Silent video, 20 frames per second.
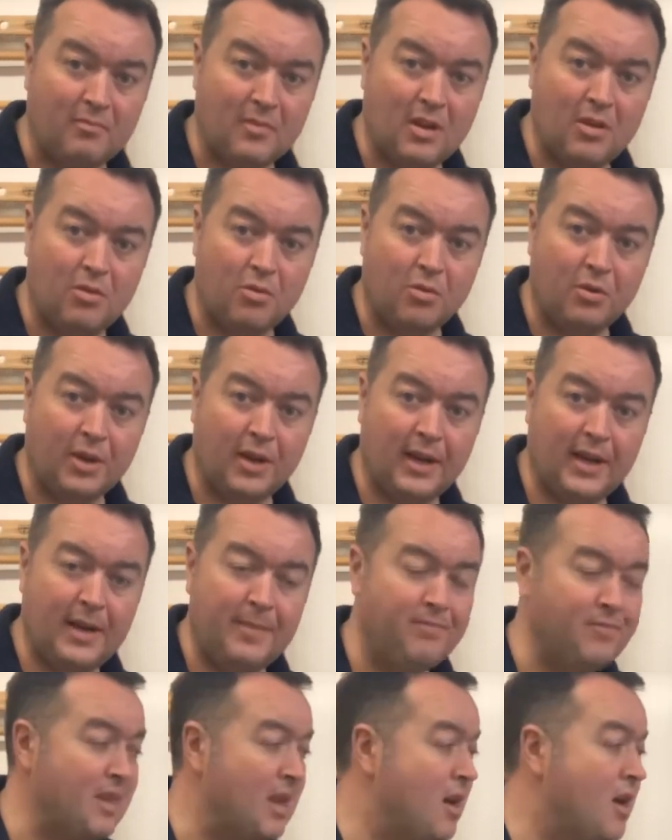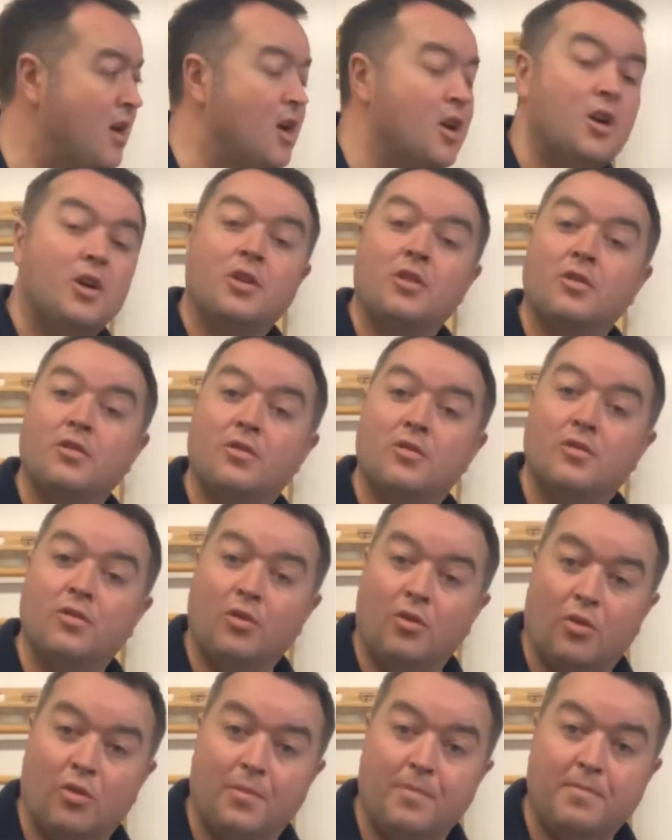Okay,
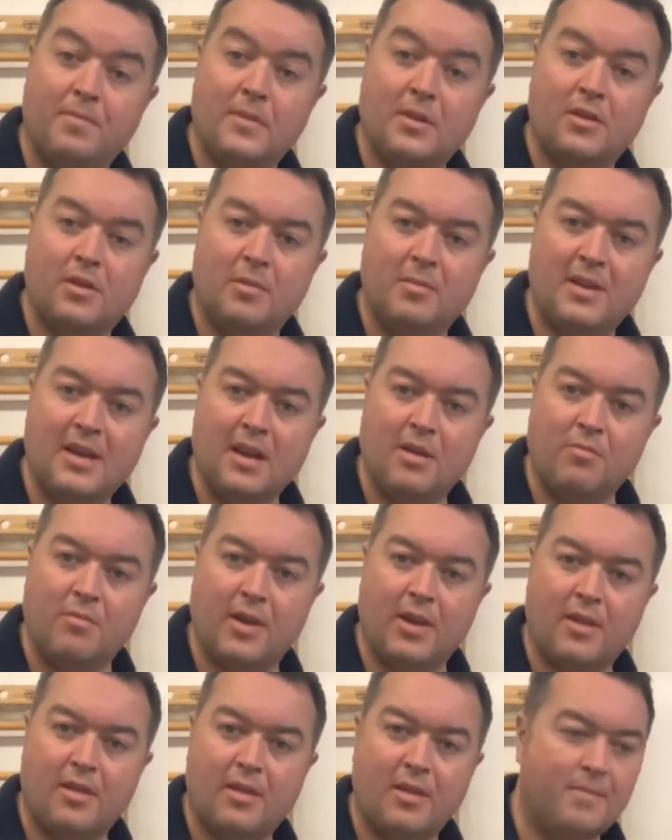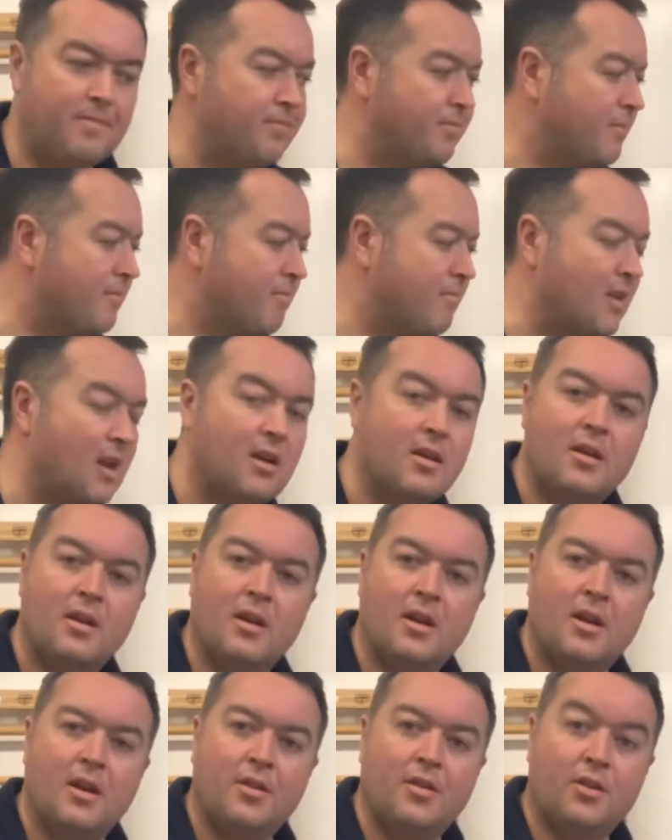so to begin with,
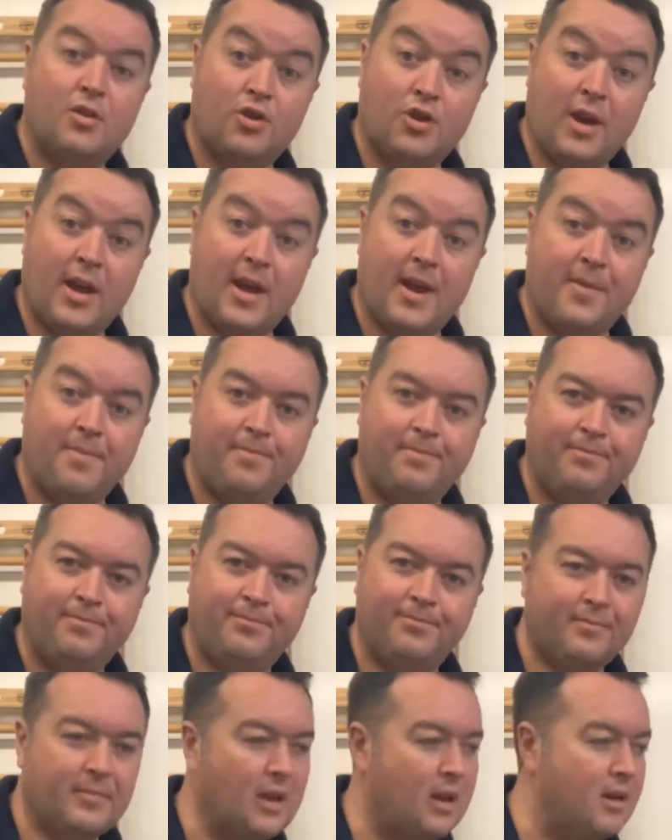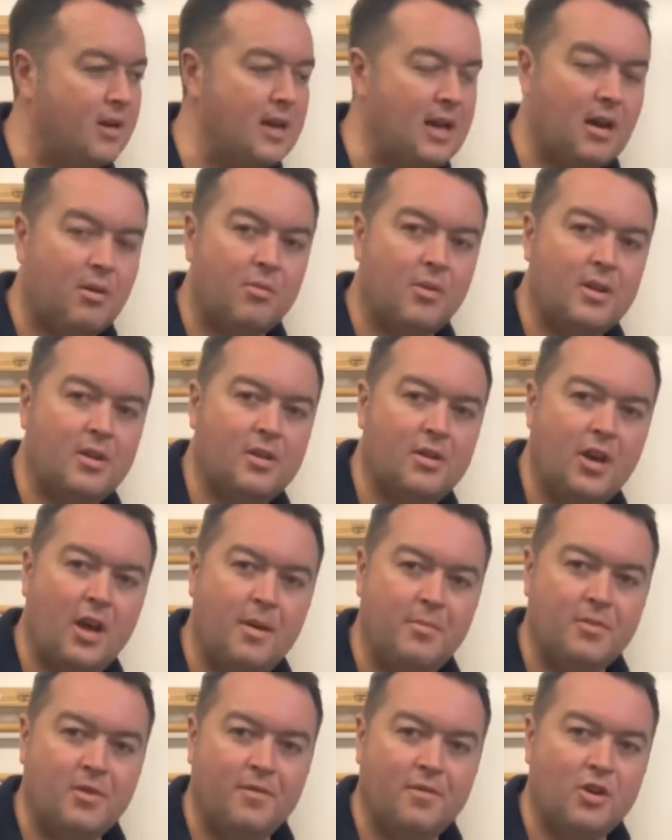the chair. Now, in
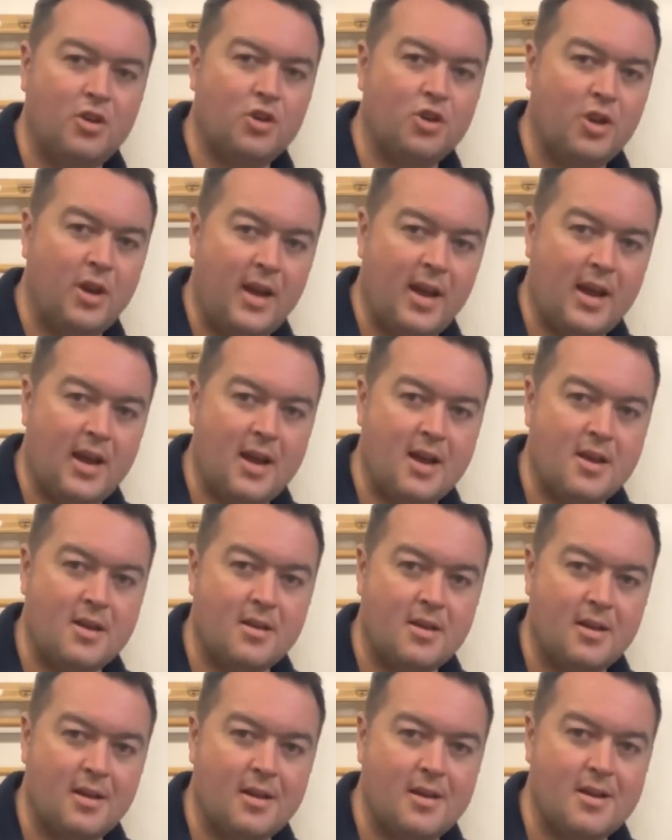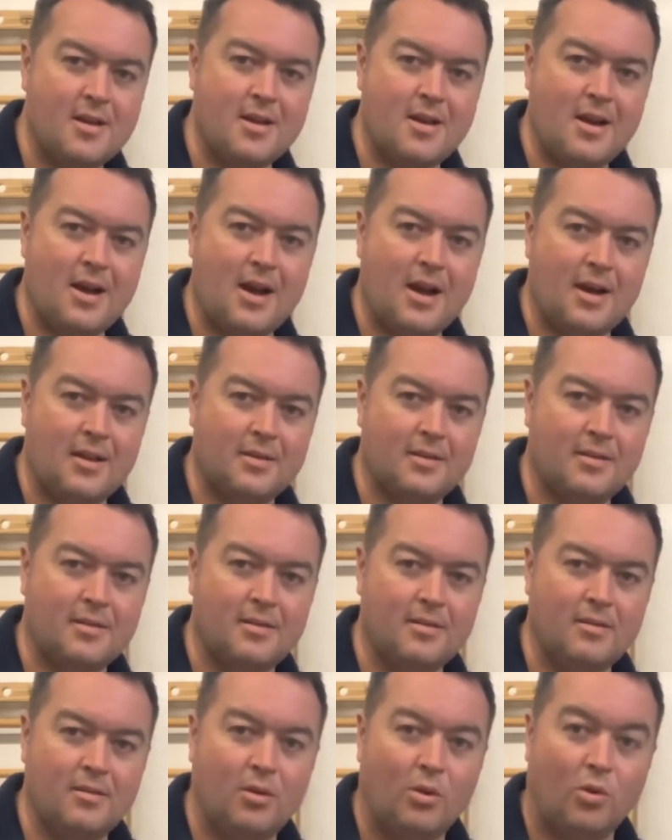terms of your chair at
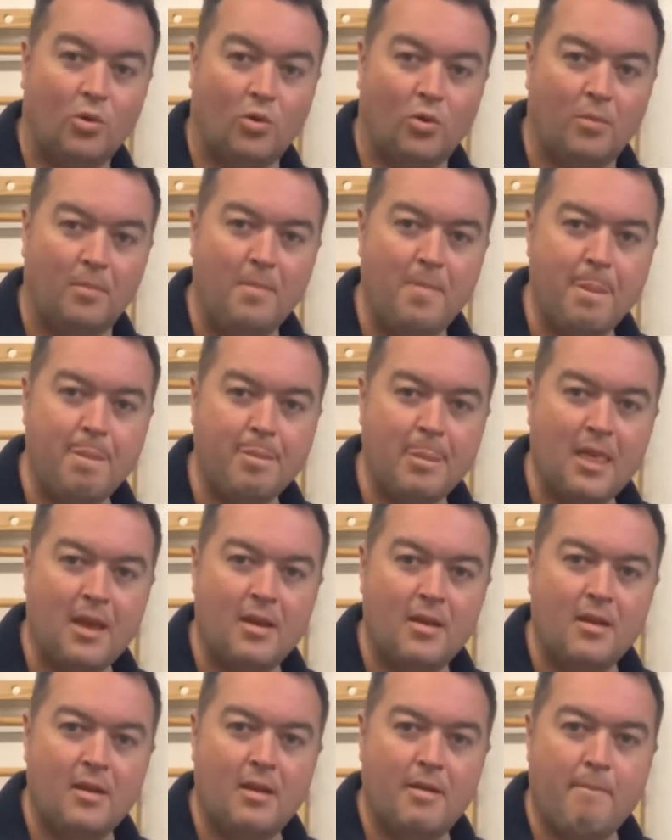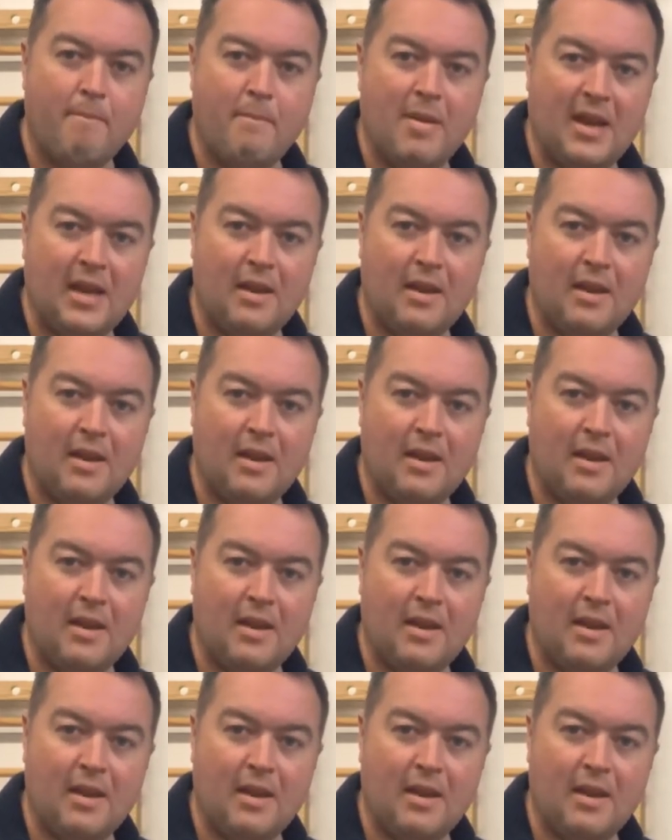home, many